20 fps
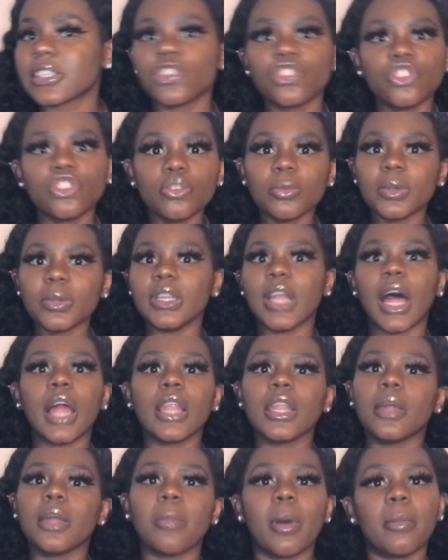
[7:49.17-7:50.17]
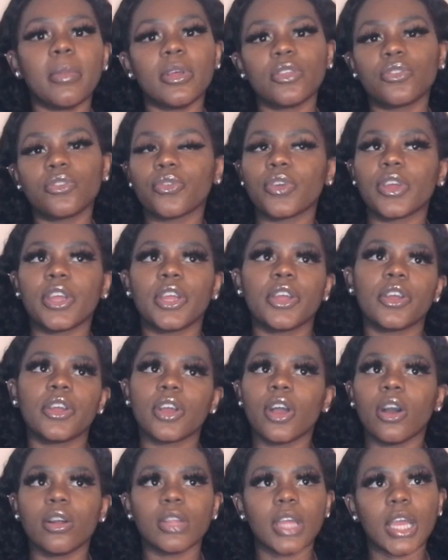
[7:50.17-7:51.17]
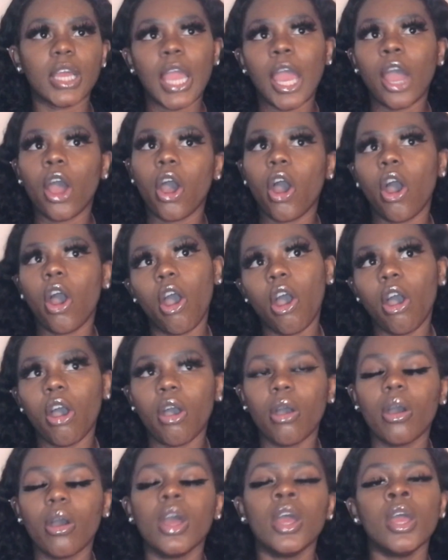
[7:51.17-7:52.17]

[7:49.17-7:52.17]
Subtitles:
because she would not let my best friend hair go, like, at all.